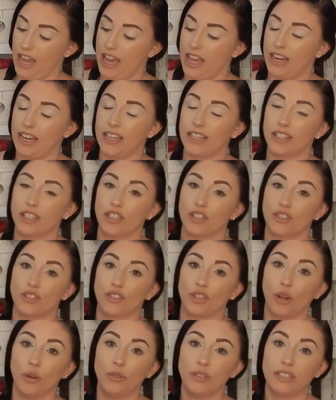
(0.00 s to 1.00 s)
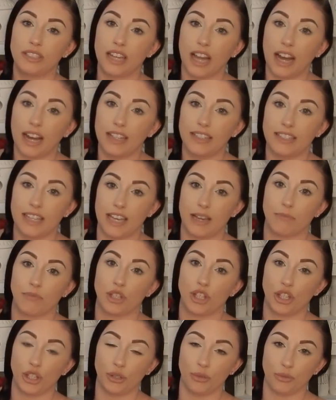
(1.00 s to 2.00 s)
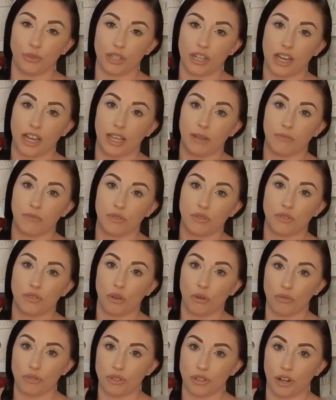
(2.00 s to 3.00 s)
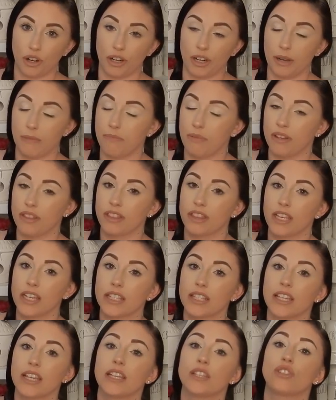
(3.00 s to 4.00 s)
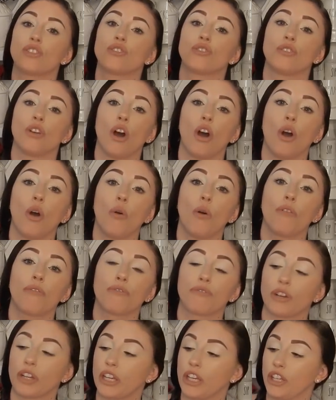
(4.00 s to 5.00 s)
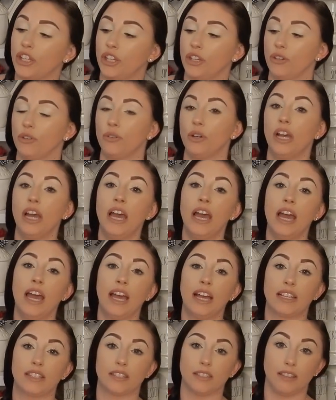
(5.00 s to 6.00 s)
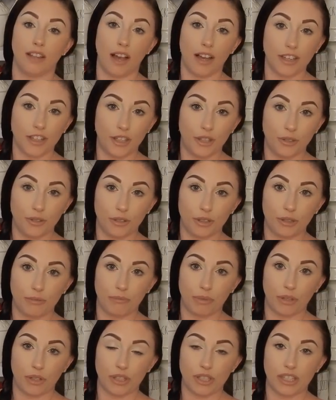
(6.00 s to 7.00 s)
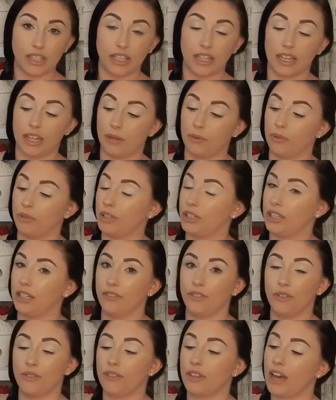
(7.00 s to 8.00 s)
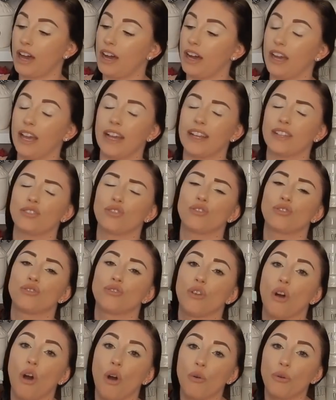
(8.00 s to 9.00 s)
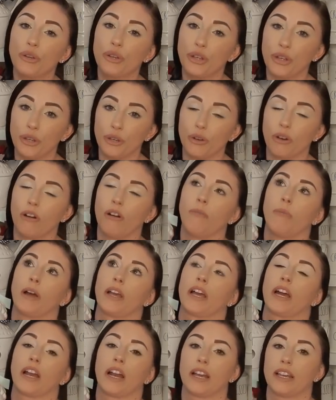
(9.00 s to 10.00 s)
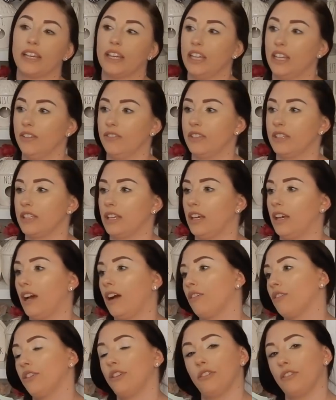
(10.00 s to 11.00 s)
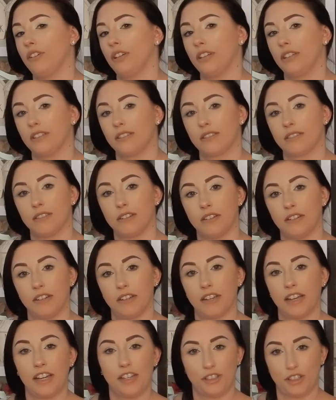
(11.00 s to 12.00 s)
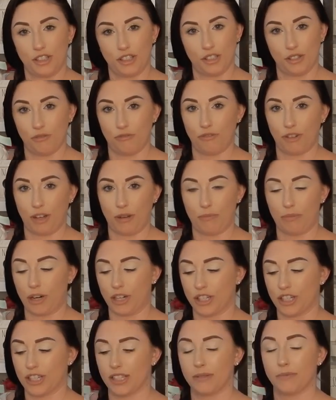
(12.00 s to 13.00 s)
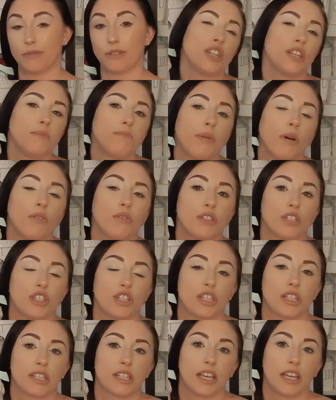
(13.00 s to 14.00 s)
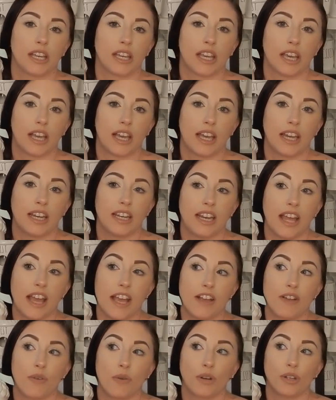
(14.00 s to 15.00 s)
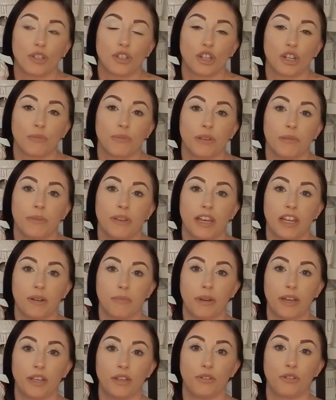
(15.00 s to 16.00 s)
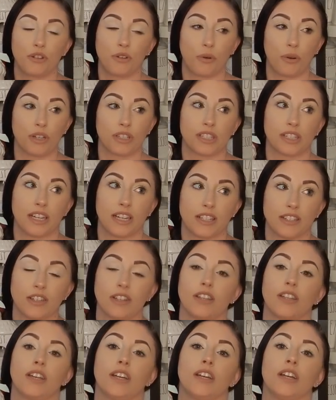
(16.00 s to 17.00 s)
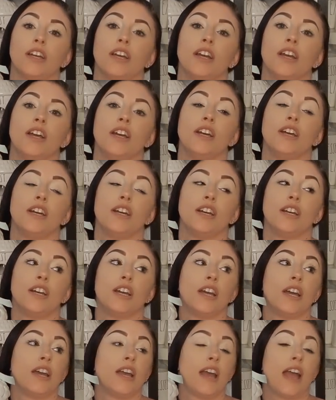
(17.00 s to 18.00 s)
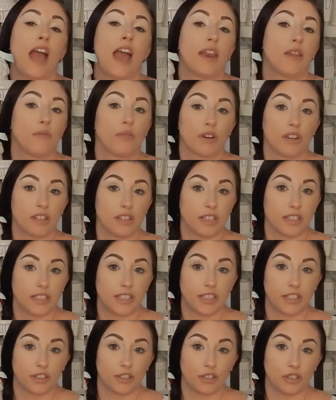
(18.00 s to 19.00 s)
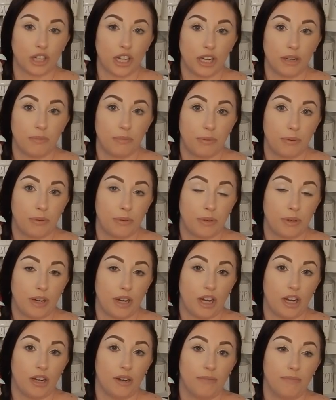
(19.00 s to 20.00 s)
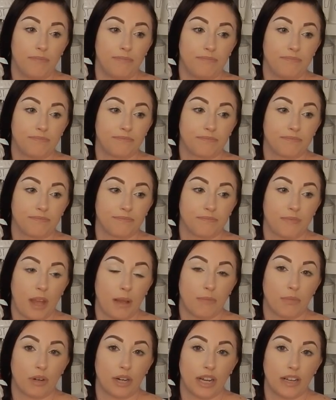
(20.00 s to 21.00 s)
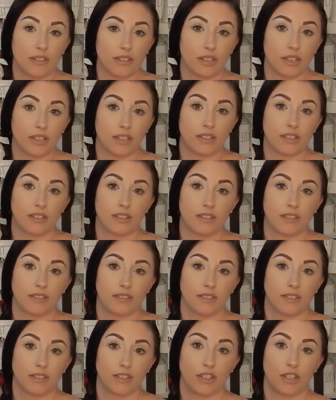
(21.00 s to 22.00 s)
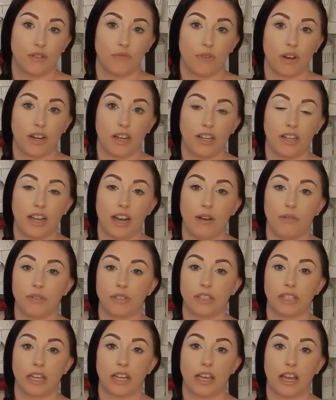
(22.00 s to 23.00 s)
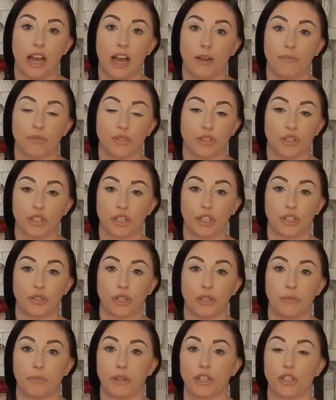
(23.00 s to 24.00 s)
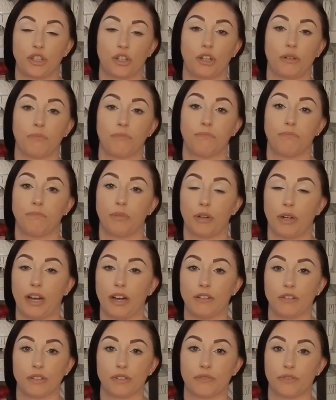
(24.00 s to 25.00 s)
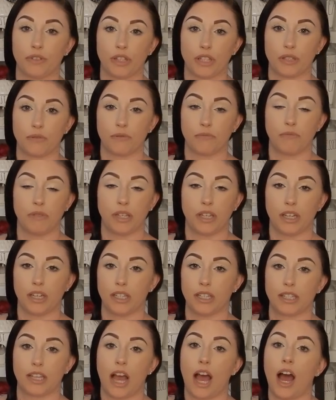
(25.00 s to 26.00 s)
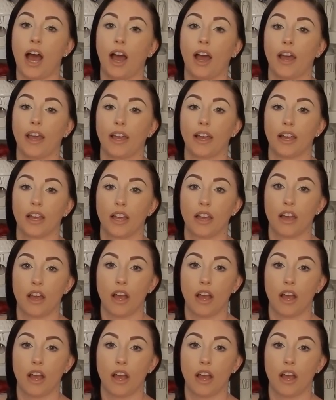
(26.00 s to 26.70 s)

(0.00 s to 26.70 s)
It is so goddamn cute. I'm so sorry, but this is so freaking cute. It's a lot cuter in person. I will give you that. It's so cute. Oh my god, I can't even say how cute it is. It's just so freaking precious. She posted, she's like, can an acorn chirp get me into my unicorns? And I saw that any one of the teardrop um, birdhouses she wanted, I was like, I'm just going to trade my chirp birdhouse for this one because I